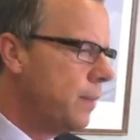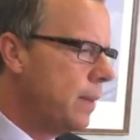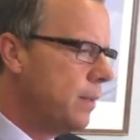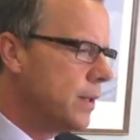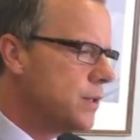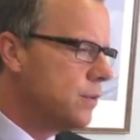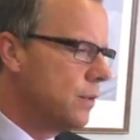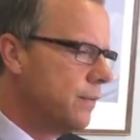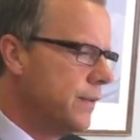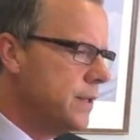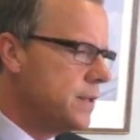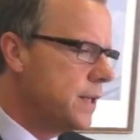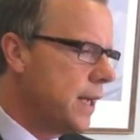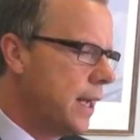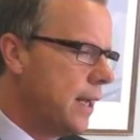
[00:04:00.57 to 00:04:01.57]
public
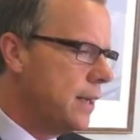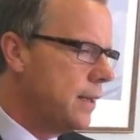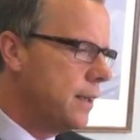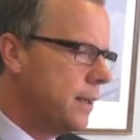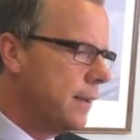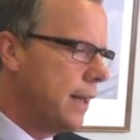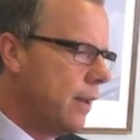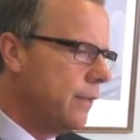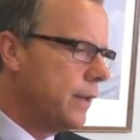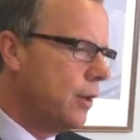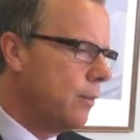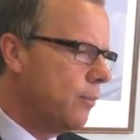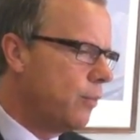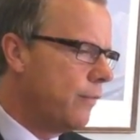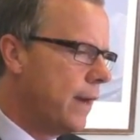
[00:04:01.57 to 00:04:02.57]
servants and the
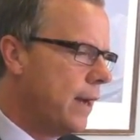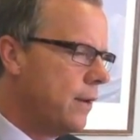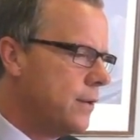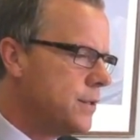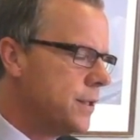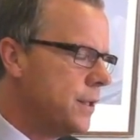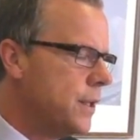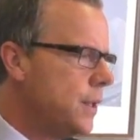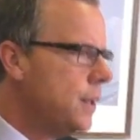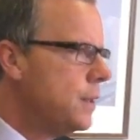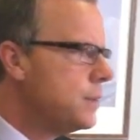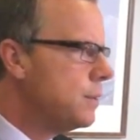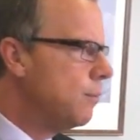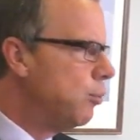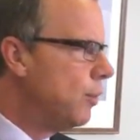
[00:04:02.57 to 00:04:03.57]
healthcare providers
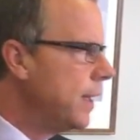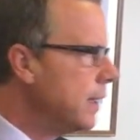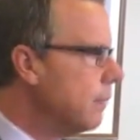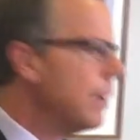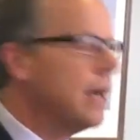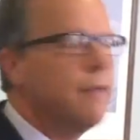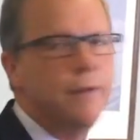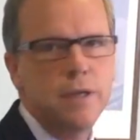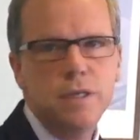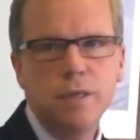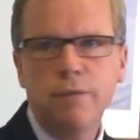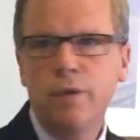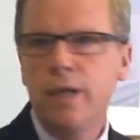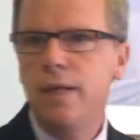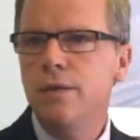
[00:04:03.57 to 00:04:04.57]
to bring the benefits
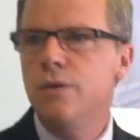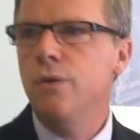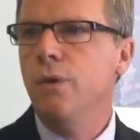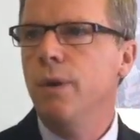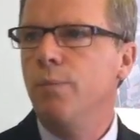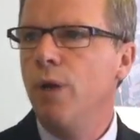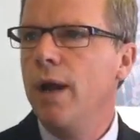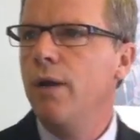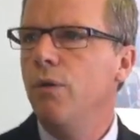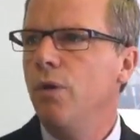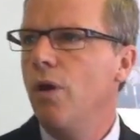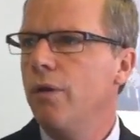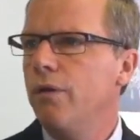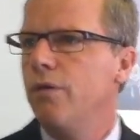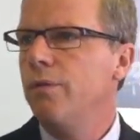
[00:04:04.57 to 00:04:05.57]
of lean to a brand
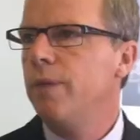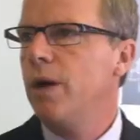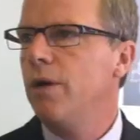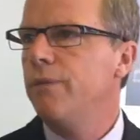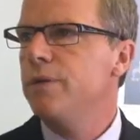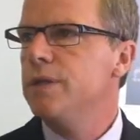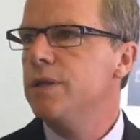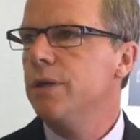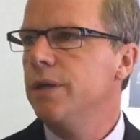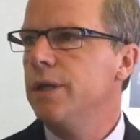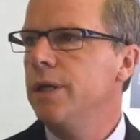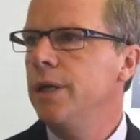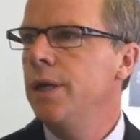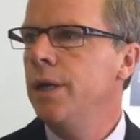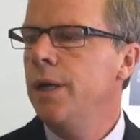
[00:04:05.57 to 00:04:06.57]
new long-term care
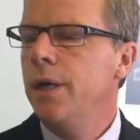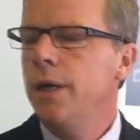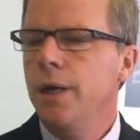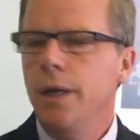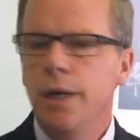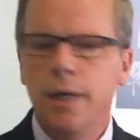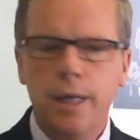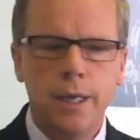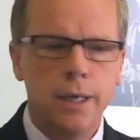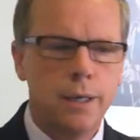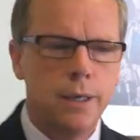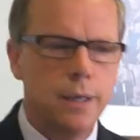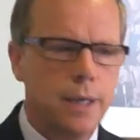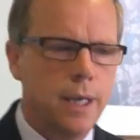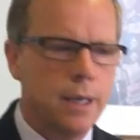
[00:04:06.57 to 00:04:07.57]
facility
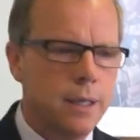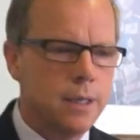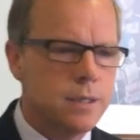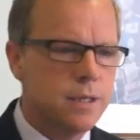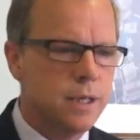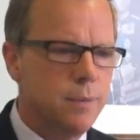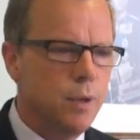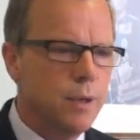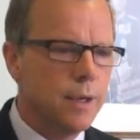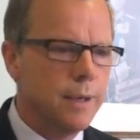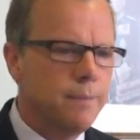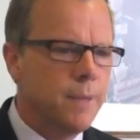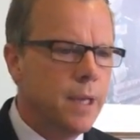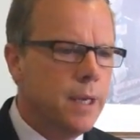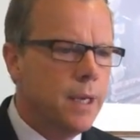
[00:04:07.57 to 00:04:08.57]
in this
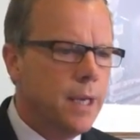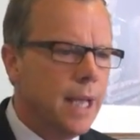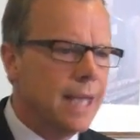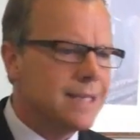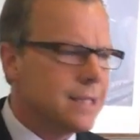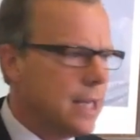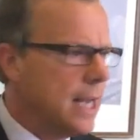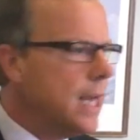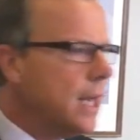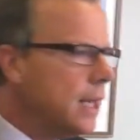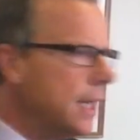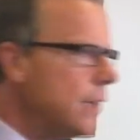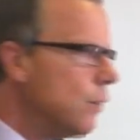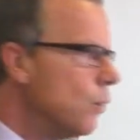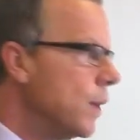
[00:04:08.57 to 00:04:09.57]
community. It's
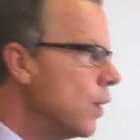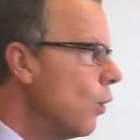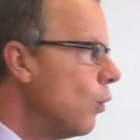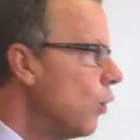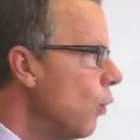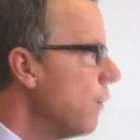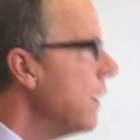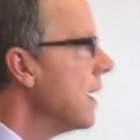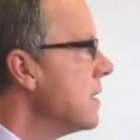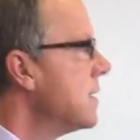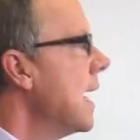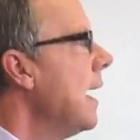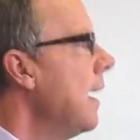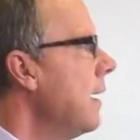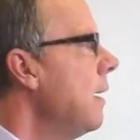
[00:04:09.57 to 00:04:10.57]
likely, though we don't know the
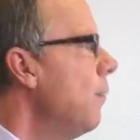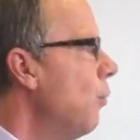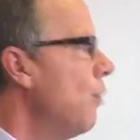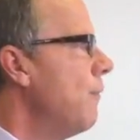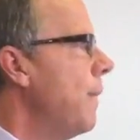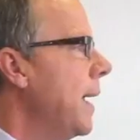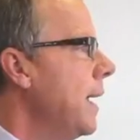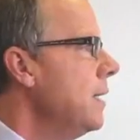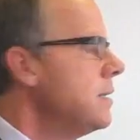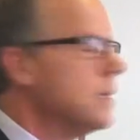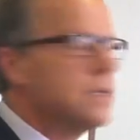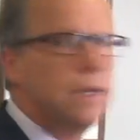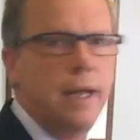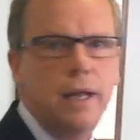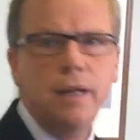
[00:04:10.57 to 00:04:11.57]
exact number of beds,
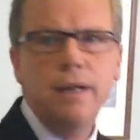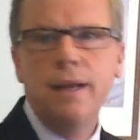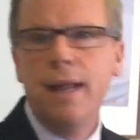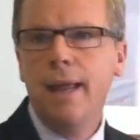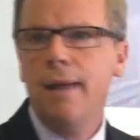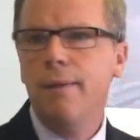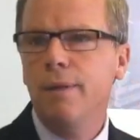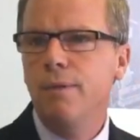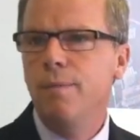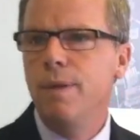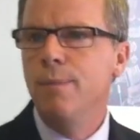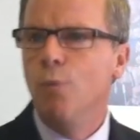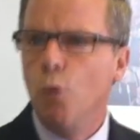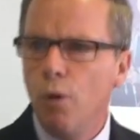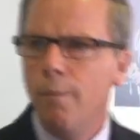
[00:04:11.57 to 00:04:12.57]
it's likely to
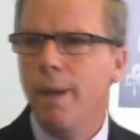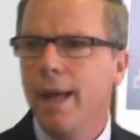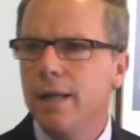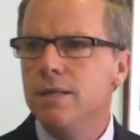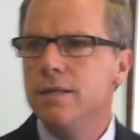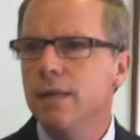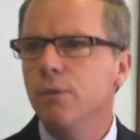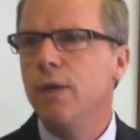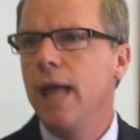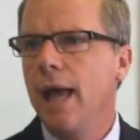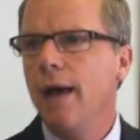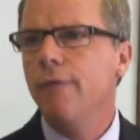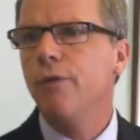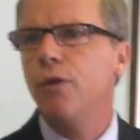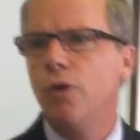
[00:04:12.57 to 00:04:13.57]
be more beds than we
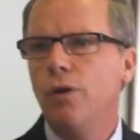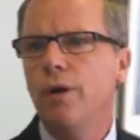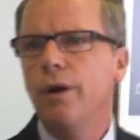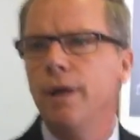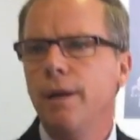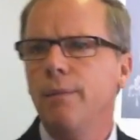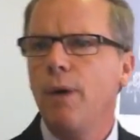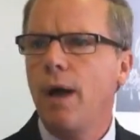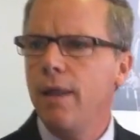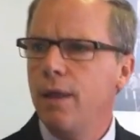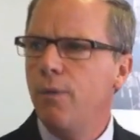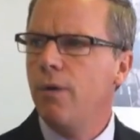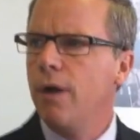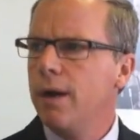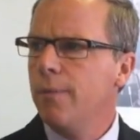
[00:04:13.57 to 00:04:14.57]
have currently. I
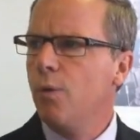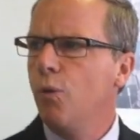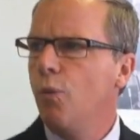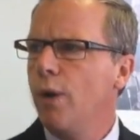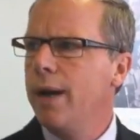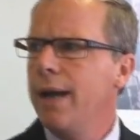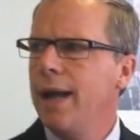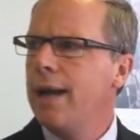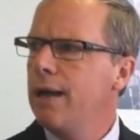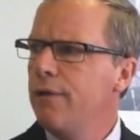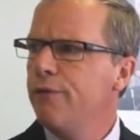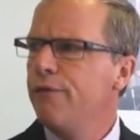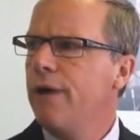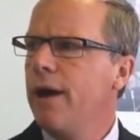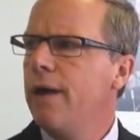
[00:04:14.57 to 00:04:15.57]
think we're at about
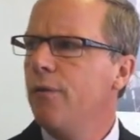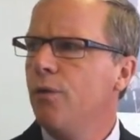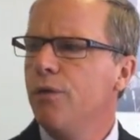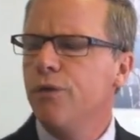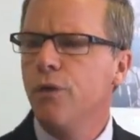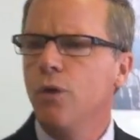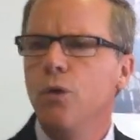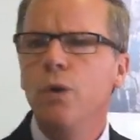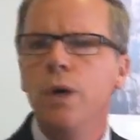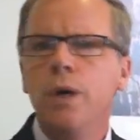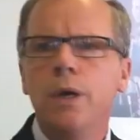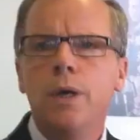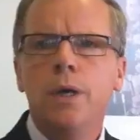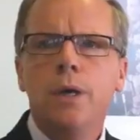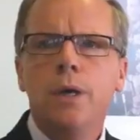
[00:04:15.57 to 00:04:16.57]
195 or so
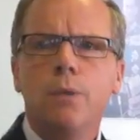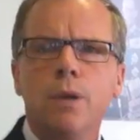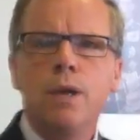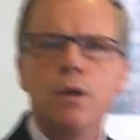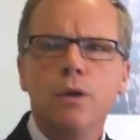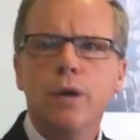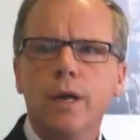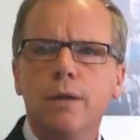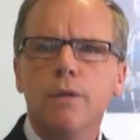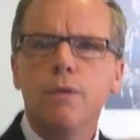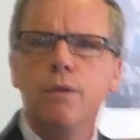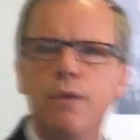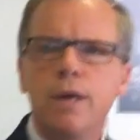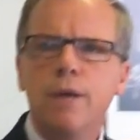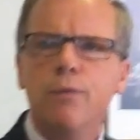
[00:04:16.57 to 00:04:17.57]
when you look at
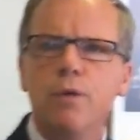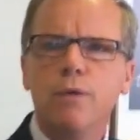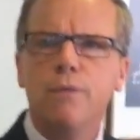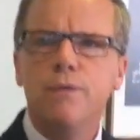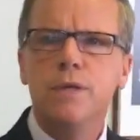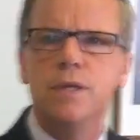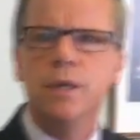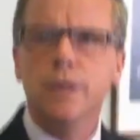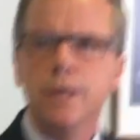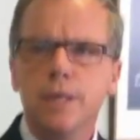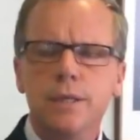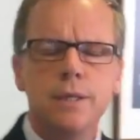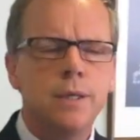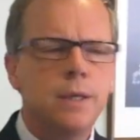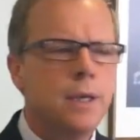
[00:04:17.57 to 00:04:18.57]
the 3 different
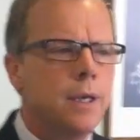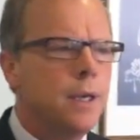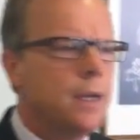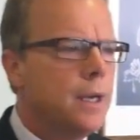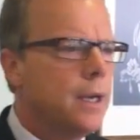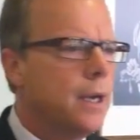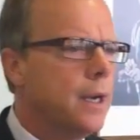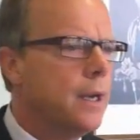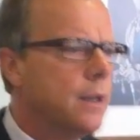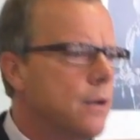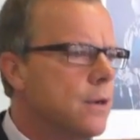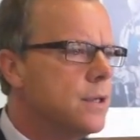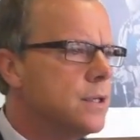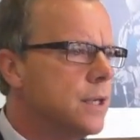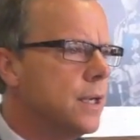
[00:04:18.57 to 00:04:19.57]
facilities.
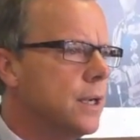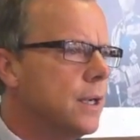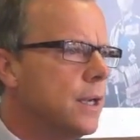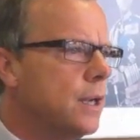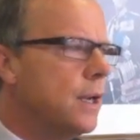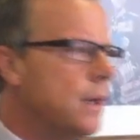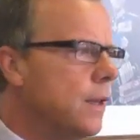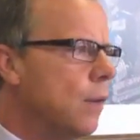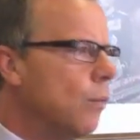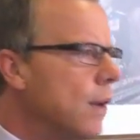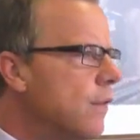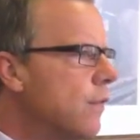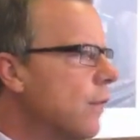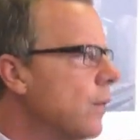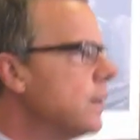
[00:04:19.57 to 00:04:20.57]
There's in the
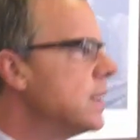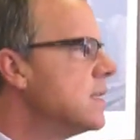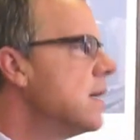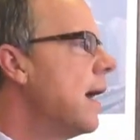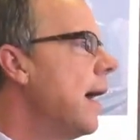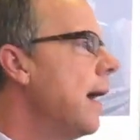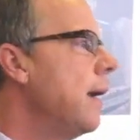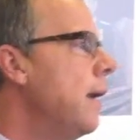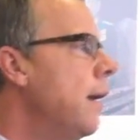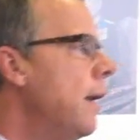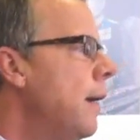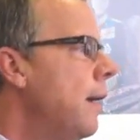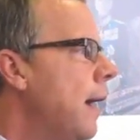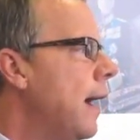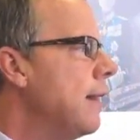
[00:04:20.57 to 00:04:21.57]
original design,
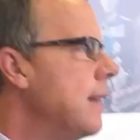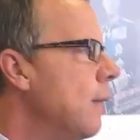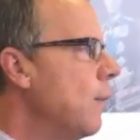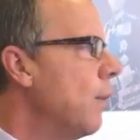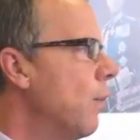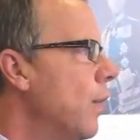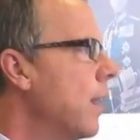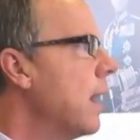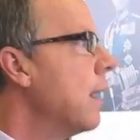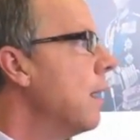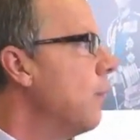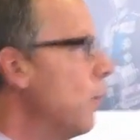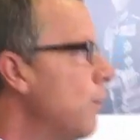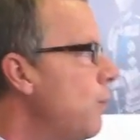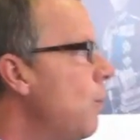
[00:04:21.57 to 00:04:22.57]
I think we were looking
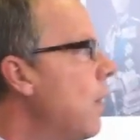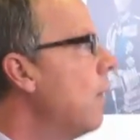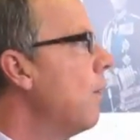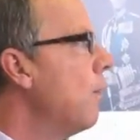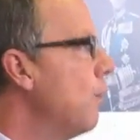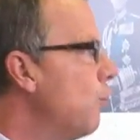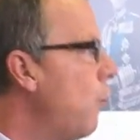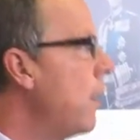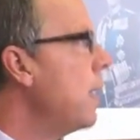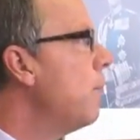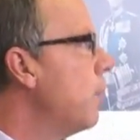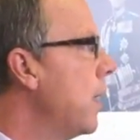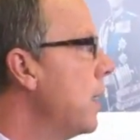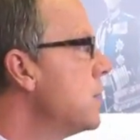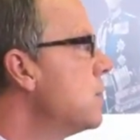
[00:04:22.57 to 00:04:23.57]
at about
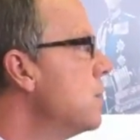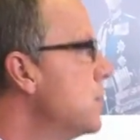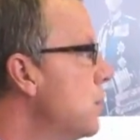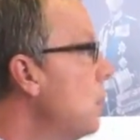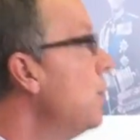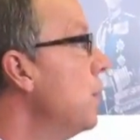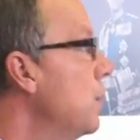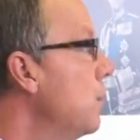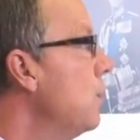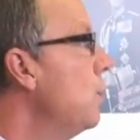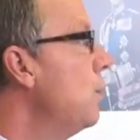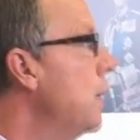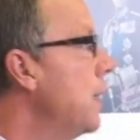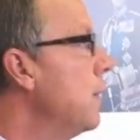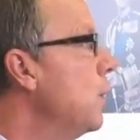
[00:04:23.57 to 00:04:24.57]
220 plus or so in the
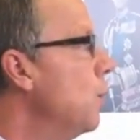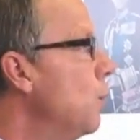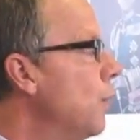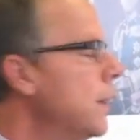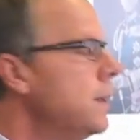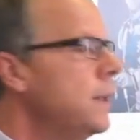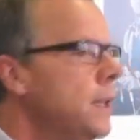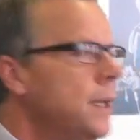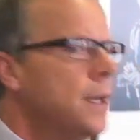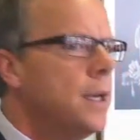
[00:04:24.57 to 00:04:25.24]
new one,